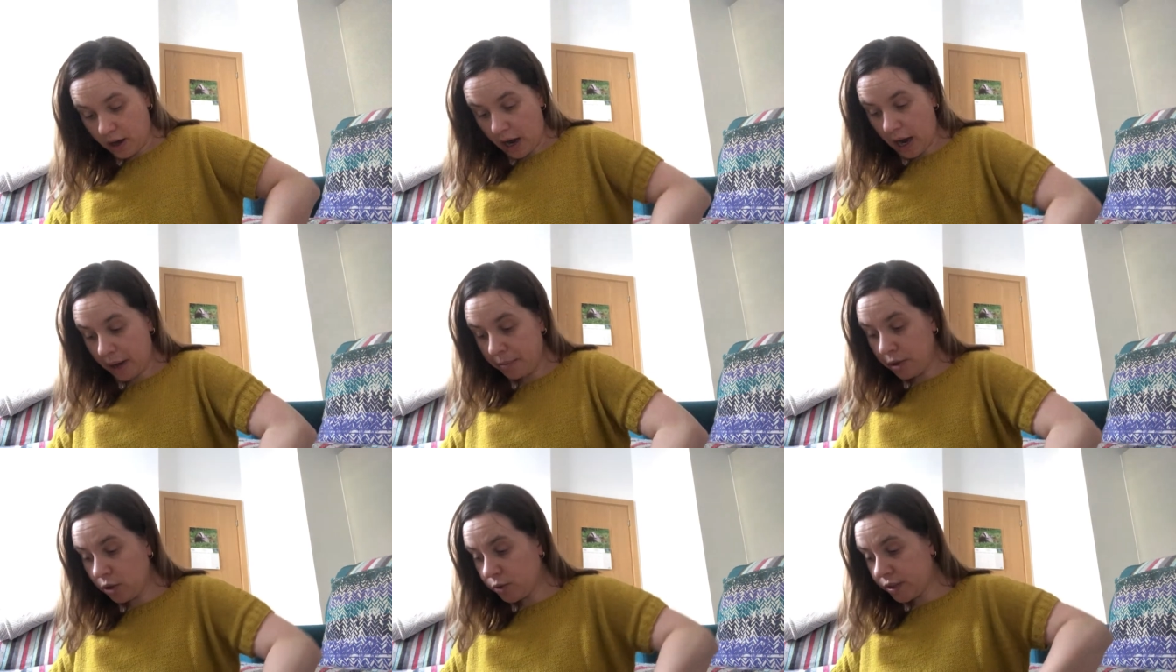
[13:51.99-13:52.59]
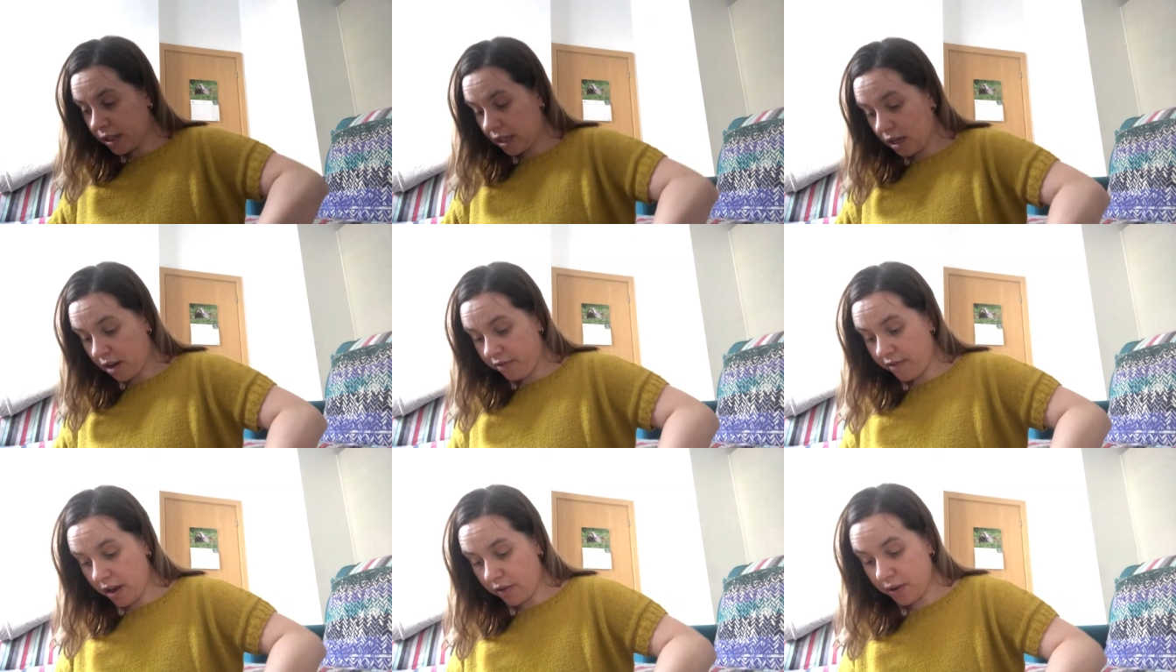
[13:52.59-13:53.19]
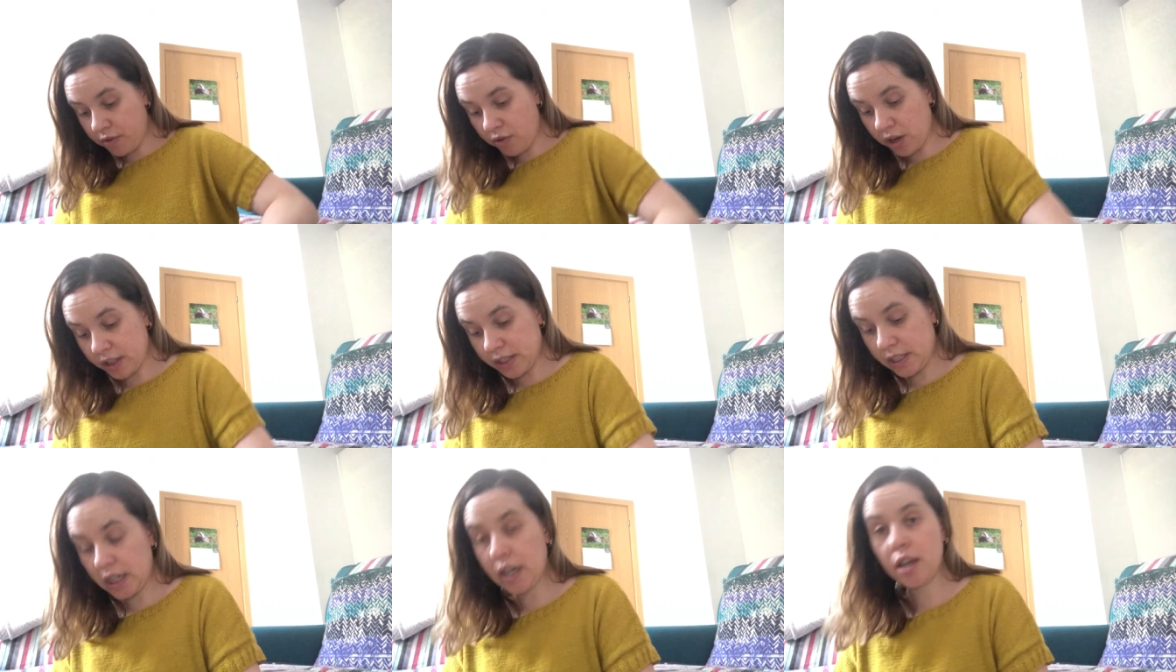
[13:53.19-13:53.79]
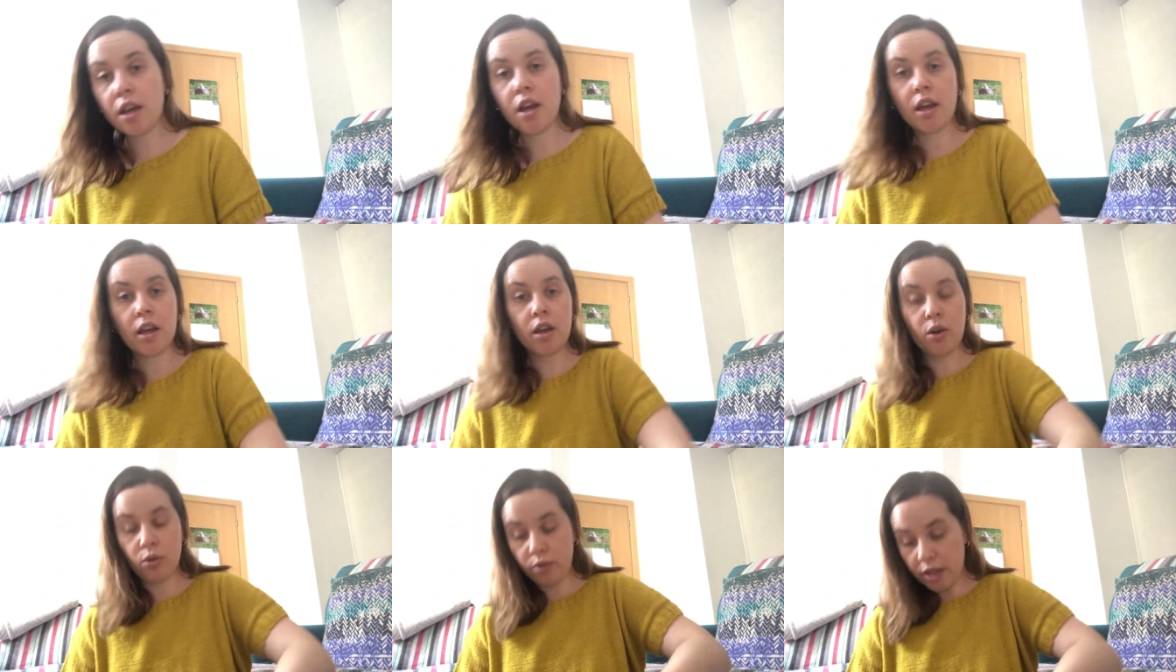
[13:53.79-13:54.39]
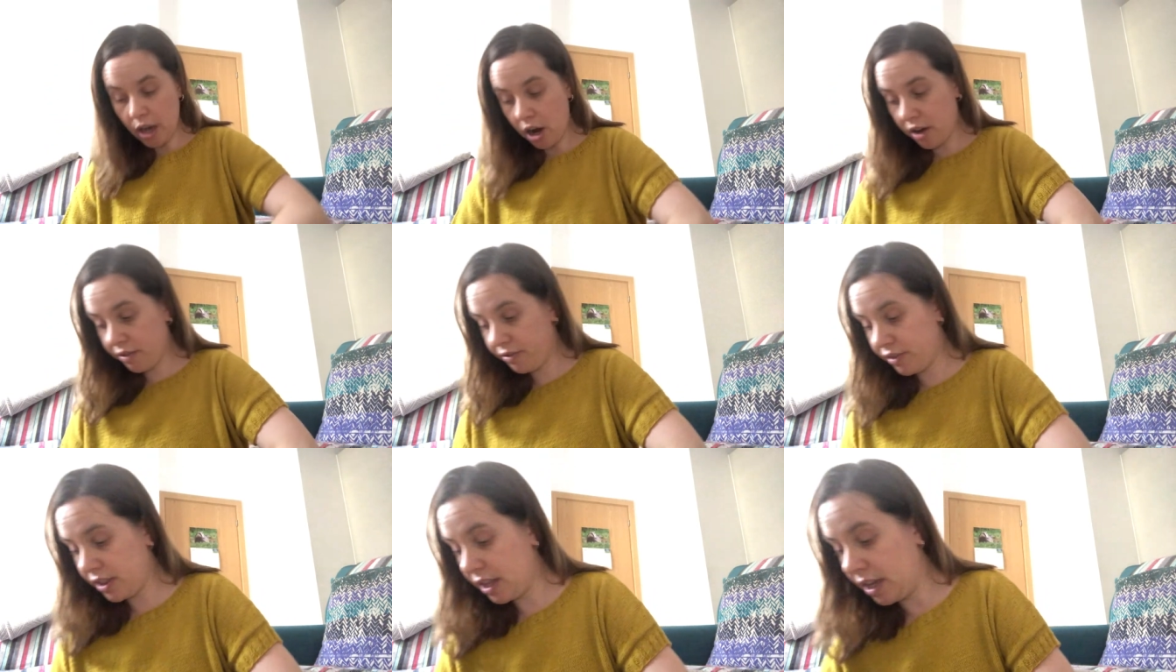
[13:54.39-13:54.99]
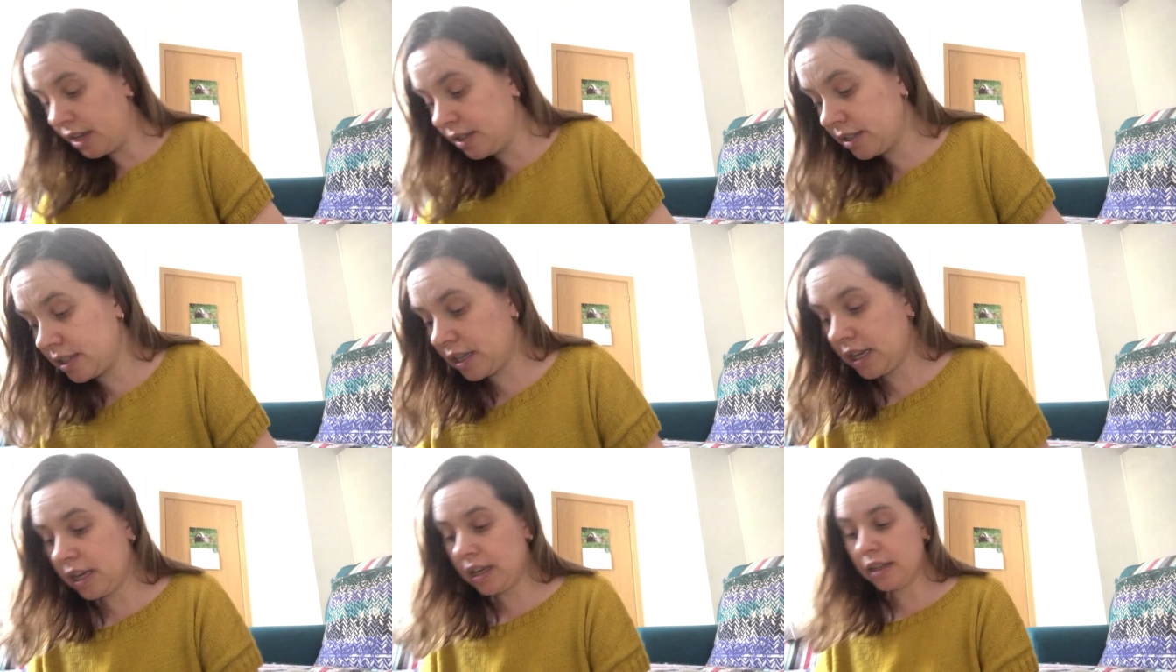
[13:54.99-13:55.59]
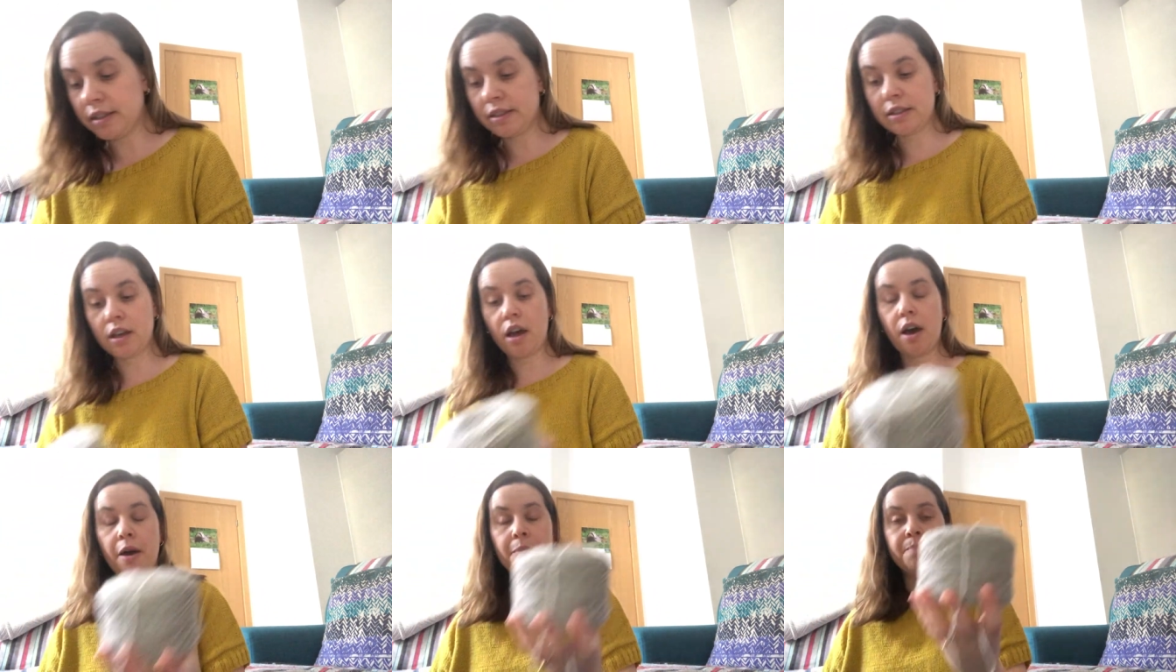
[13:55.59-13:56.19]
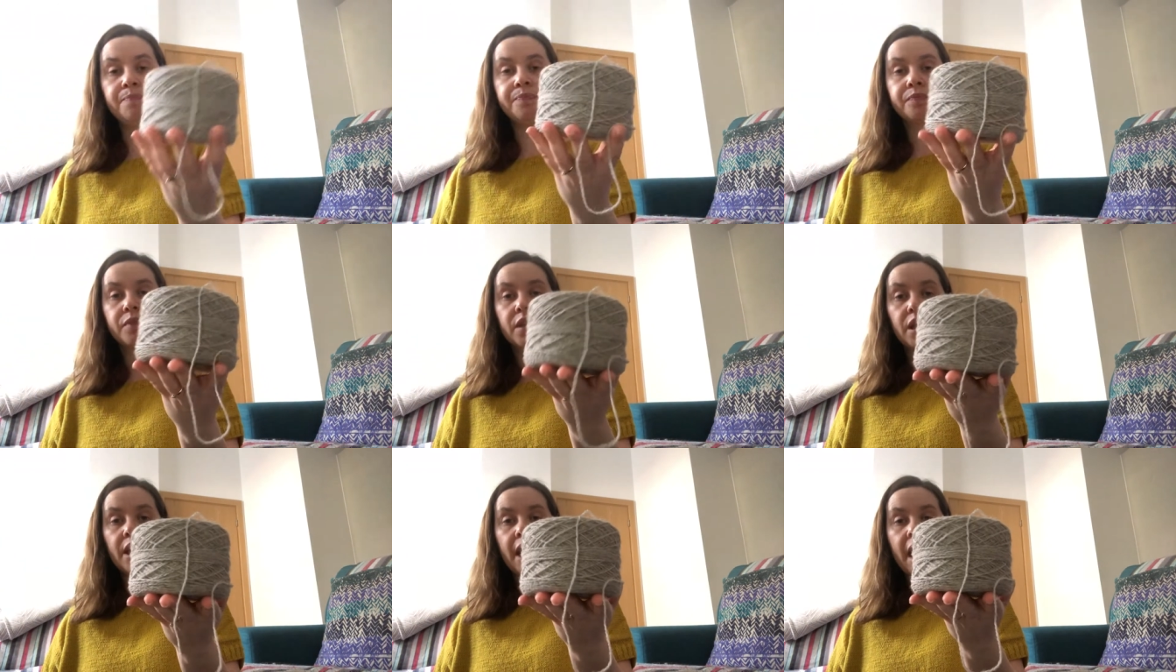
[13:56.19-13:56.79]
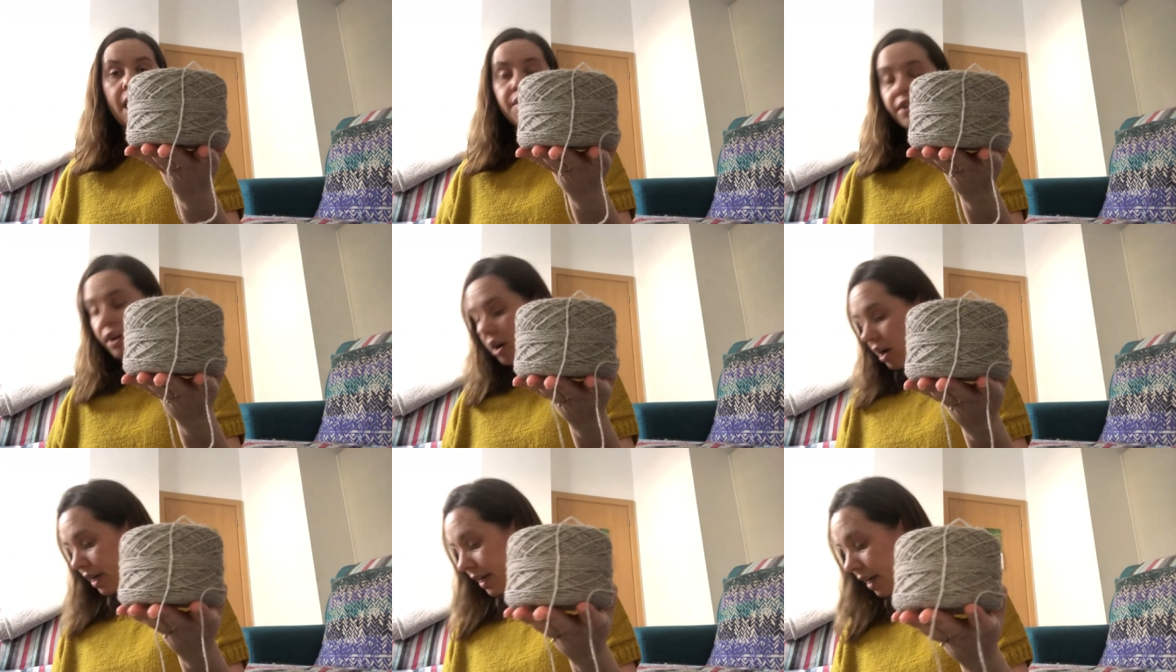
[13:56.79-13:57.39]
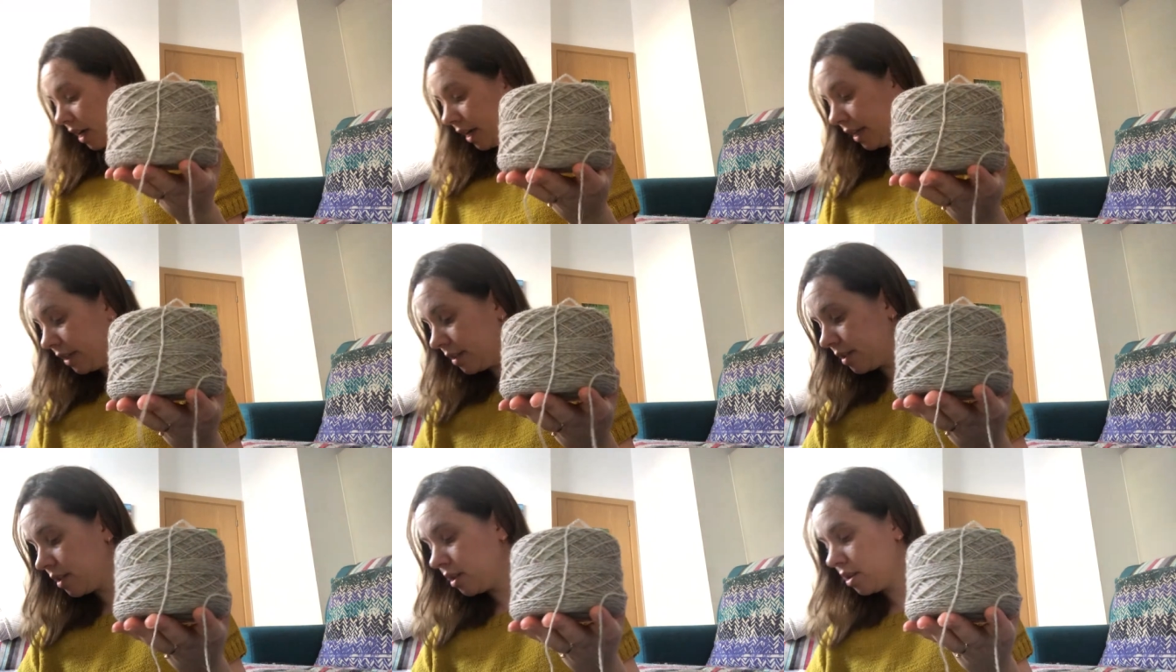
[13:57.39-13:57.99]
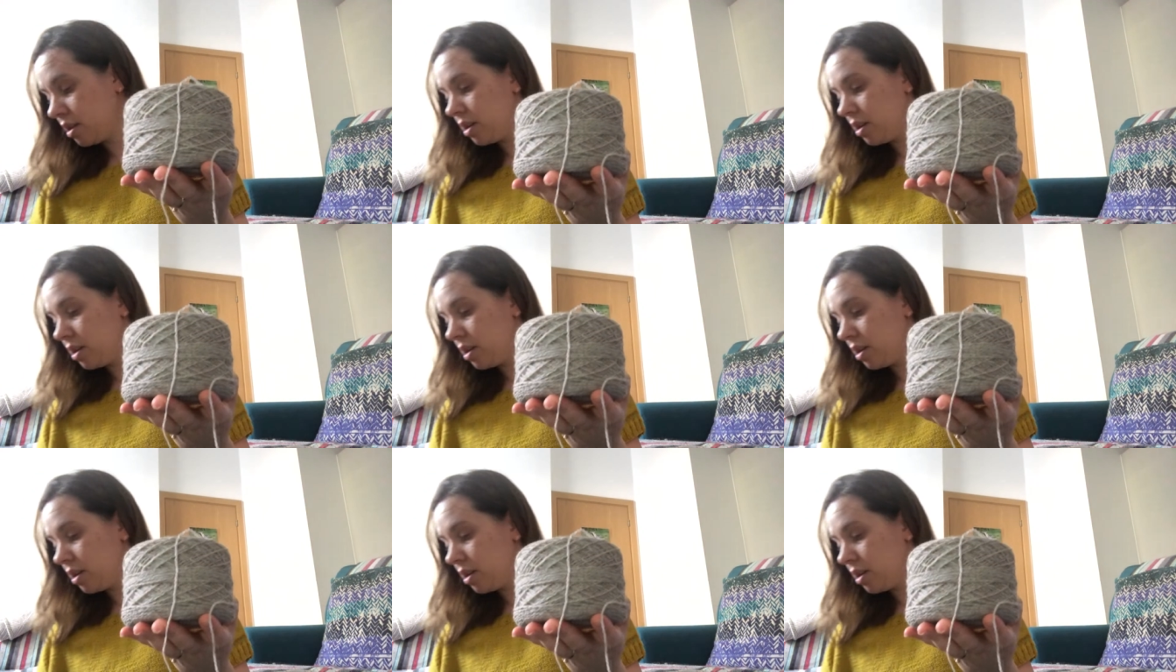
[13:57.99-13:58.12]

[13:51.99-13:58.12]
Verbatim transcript: I'm using a very rustic cool yarn for this is um, Erika Knight